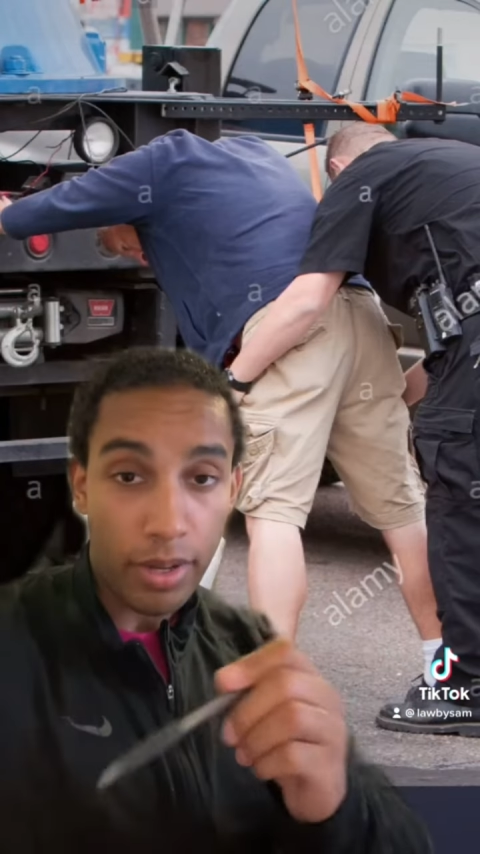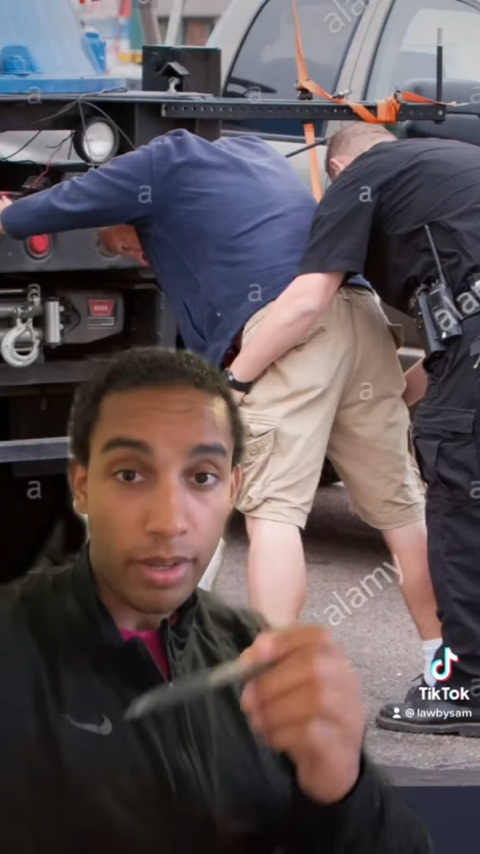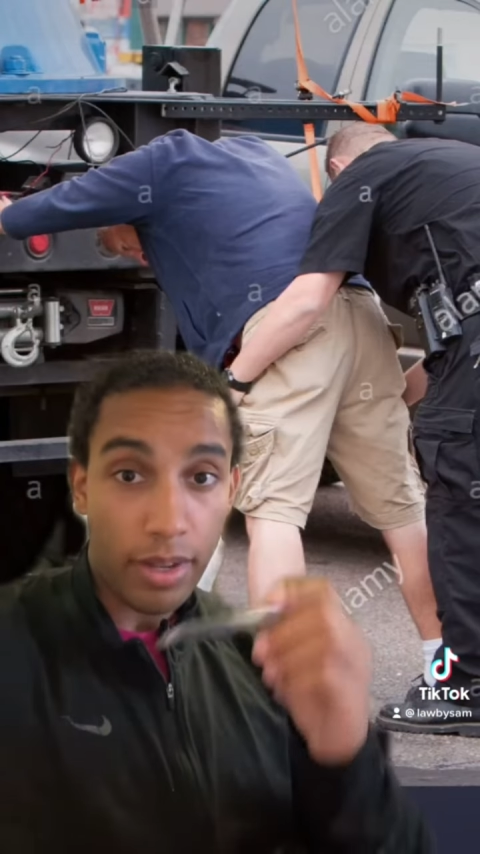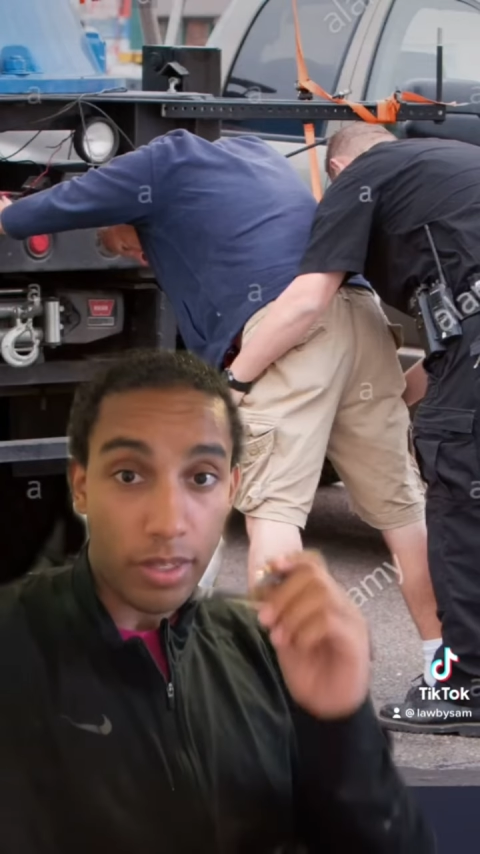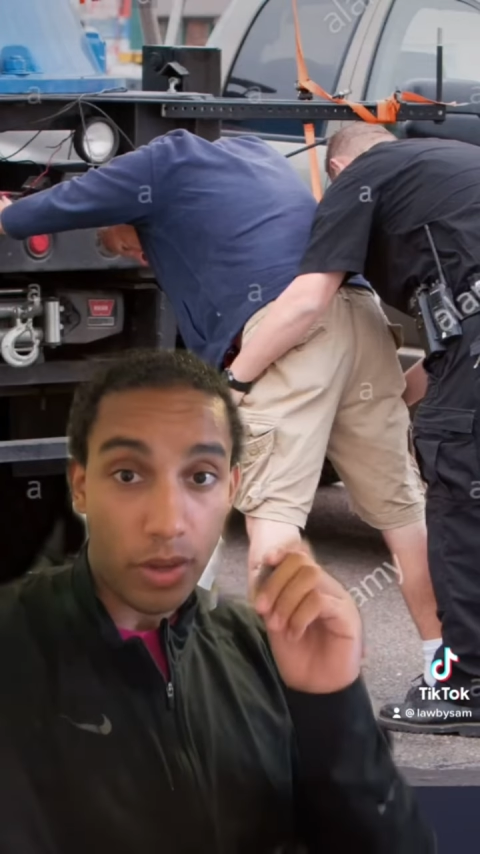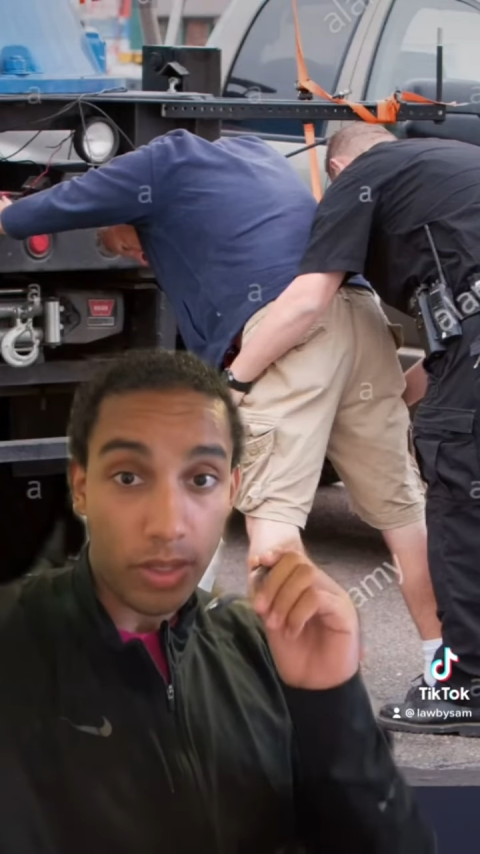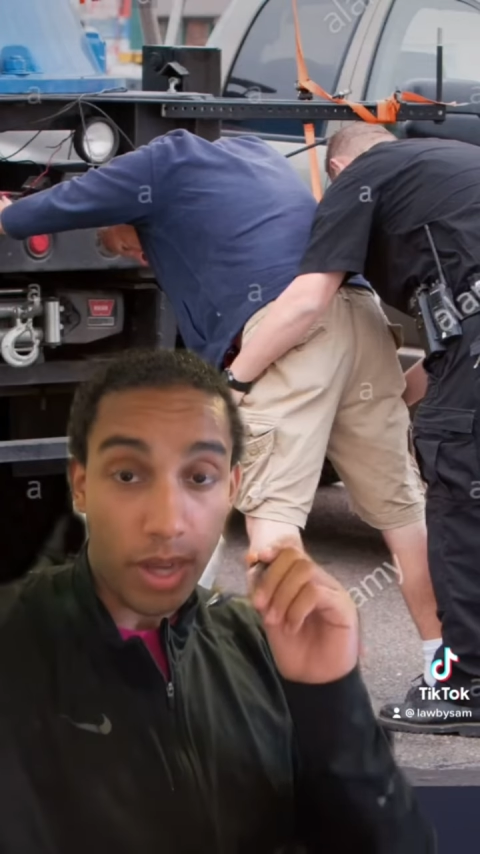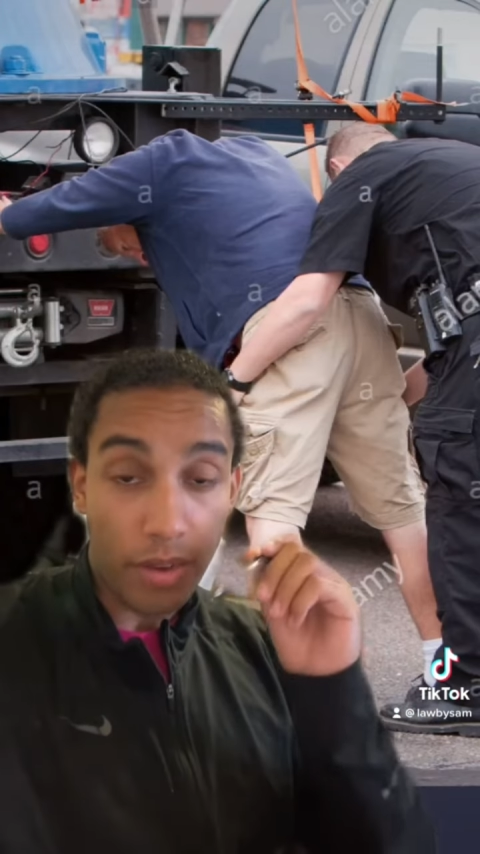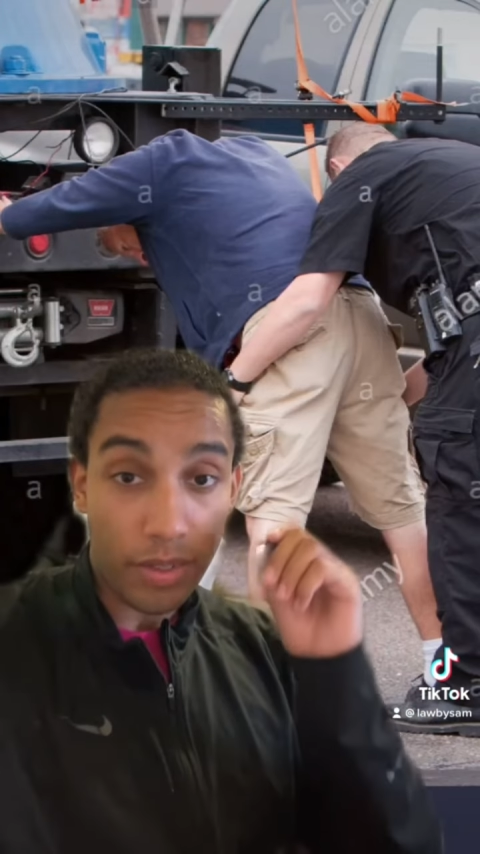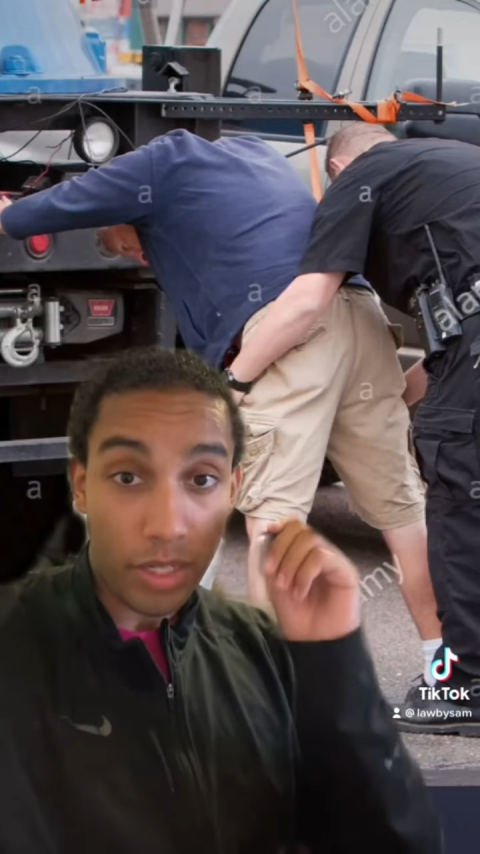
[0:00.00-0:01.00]
that as long as the
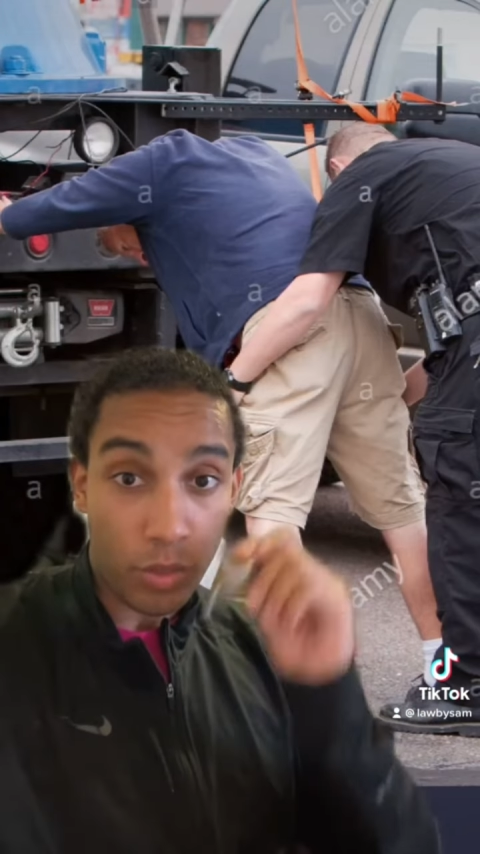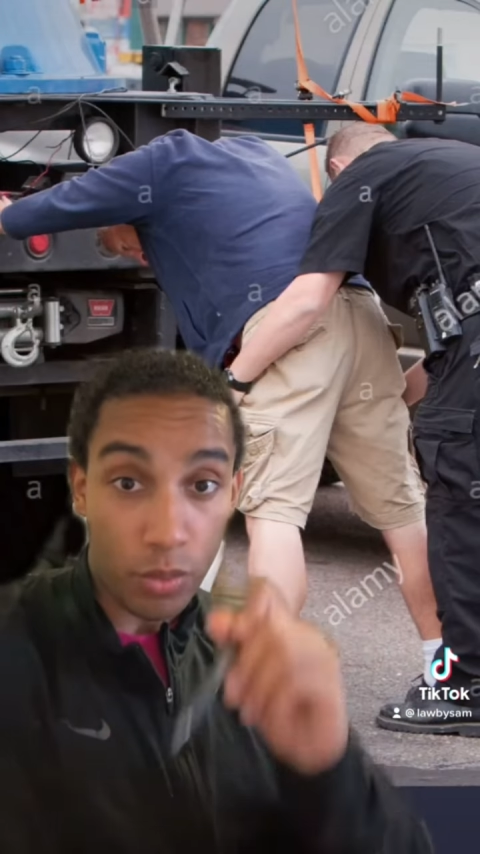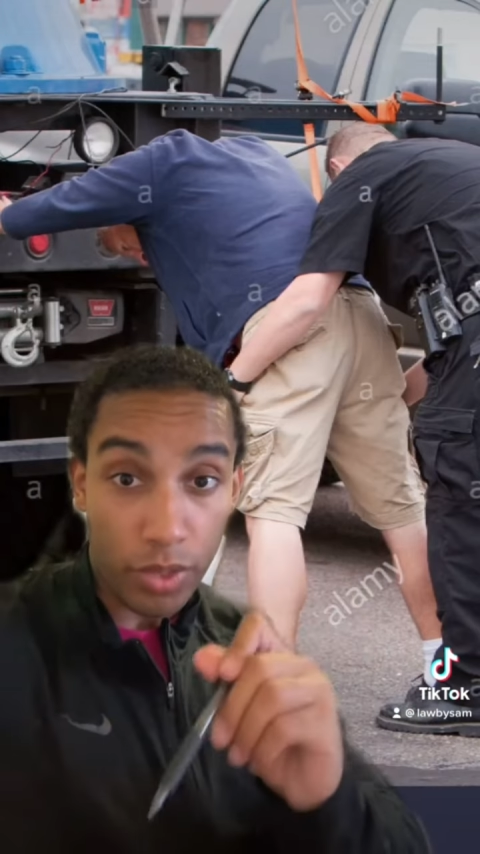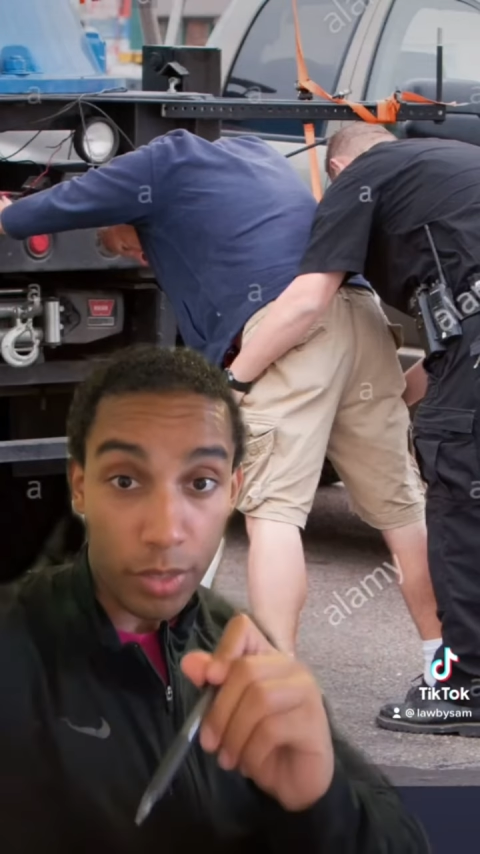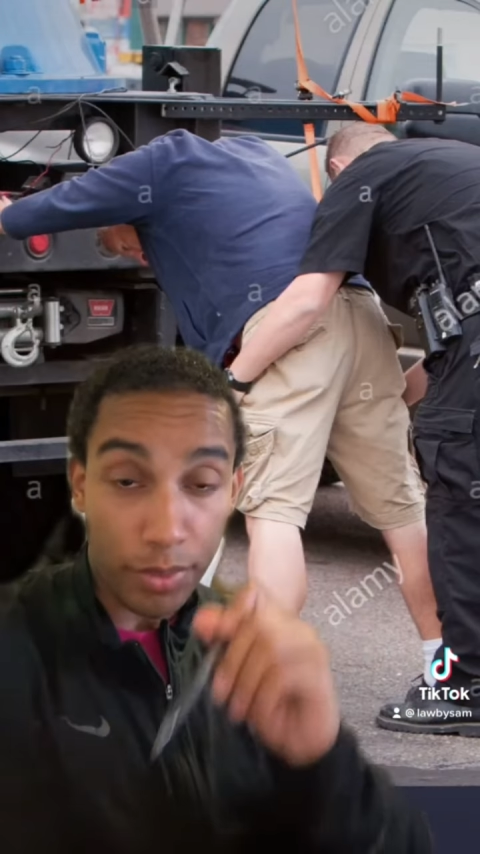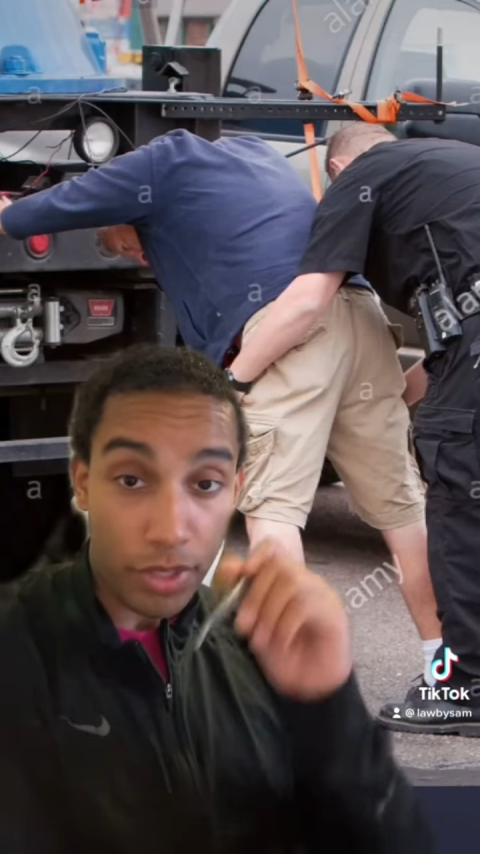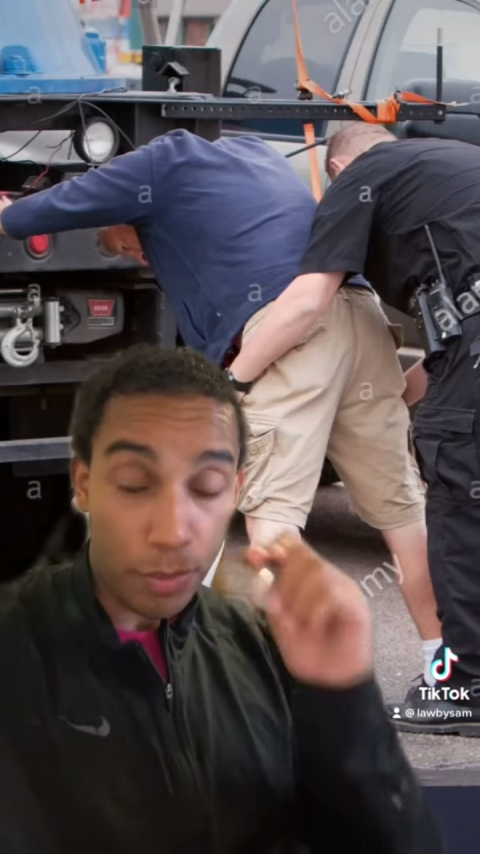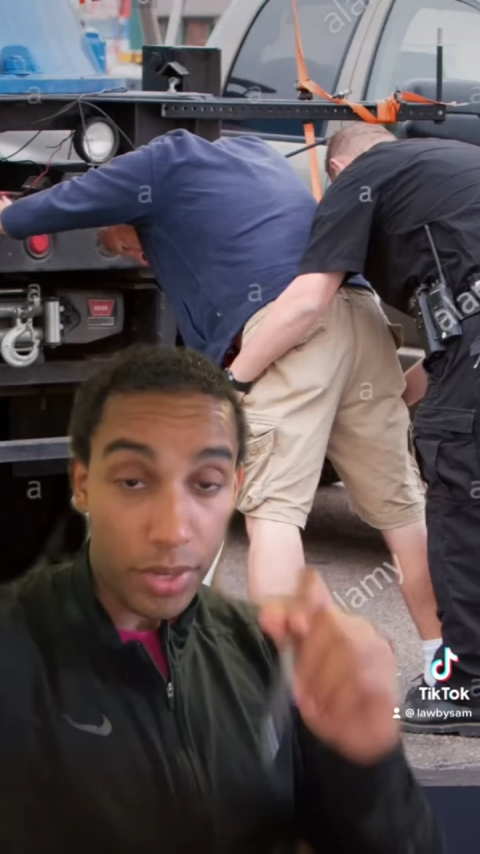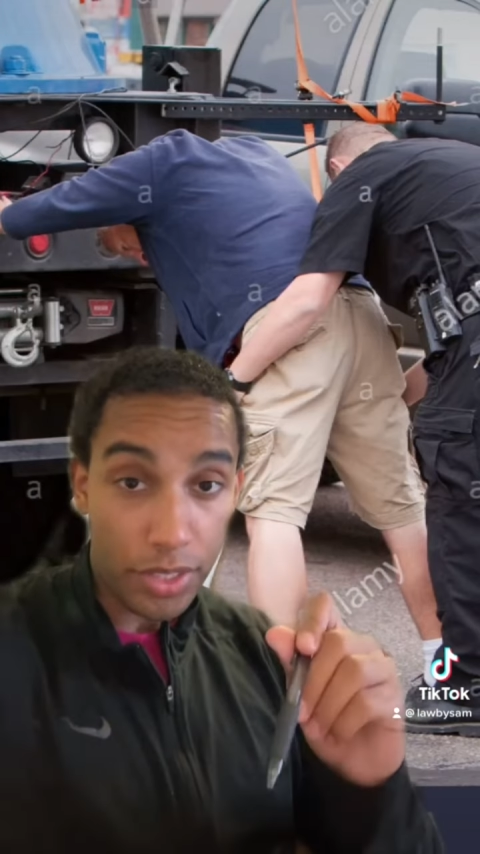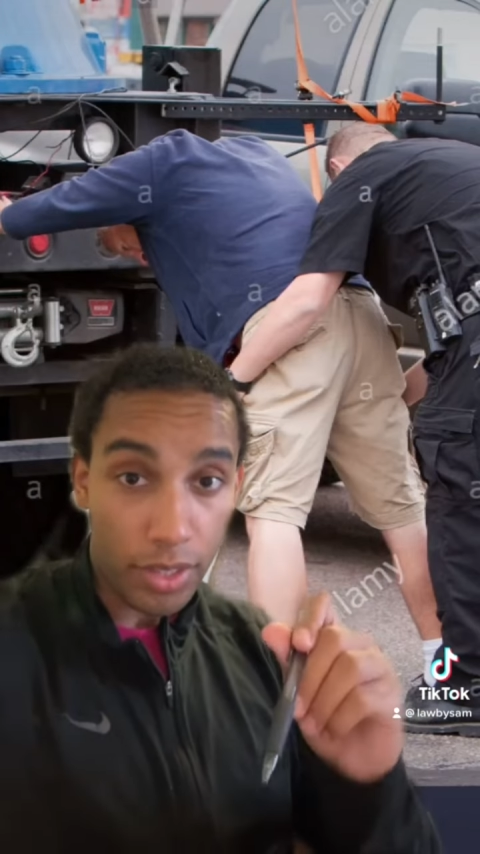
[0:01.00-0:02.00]
officer has reasonable
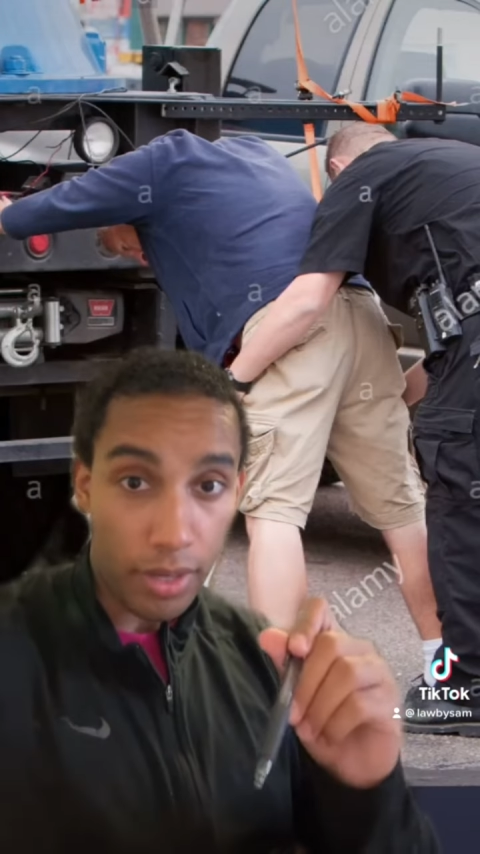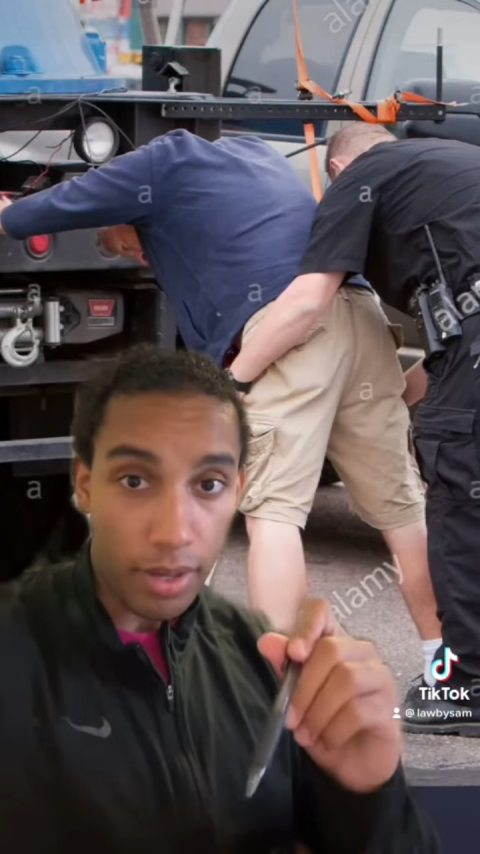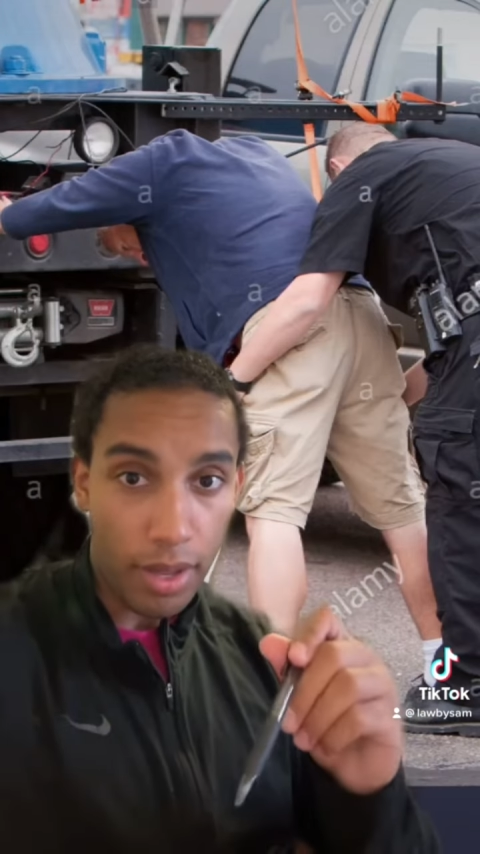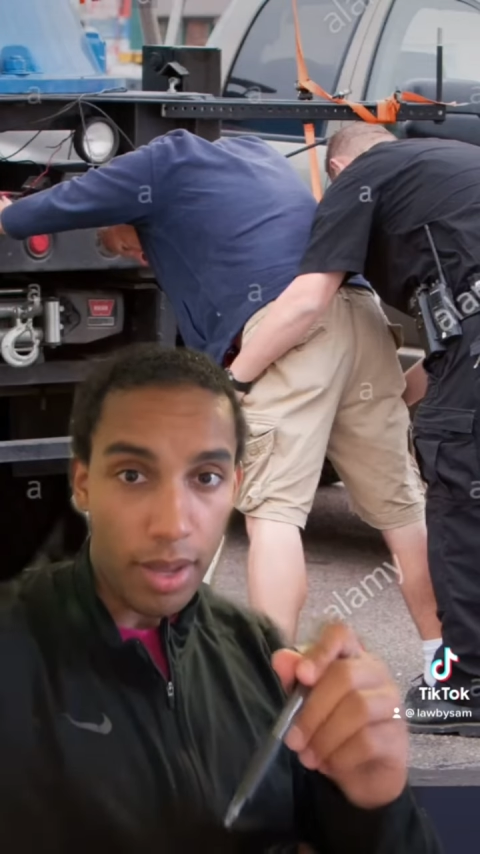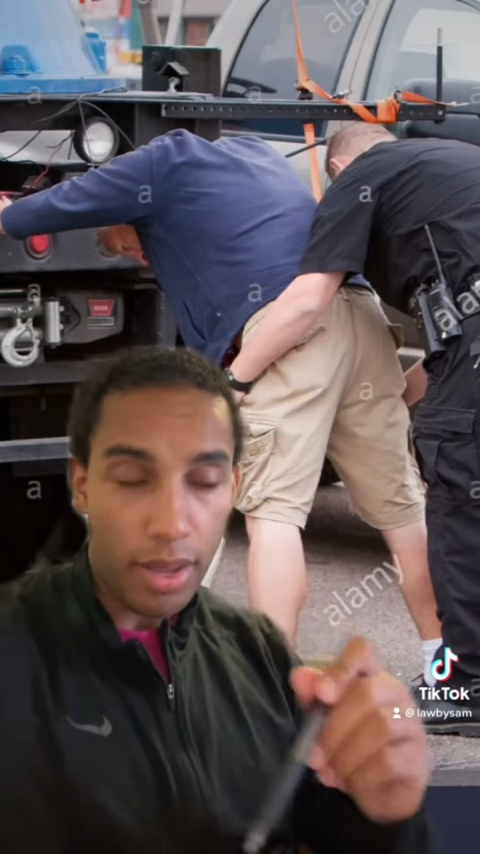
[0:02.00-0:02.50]
suspicion,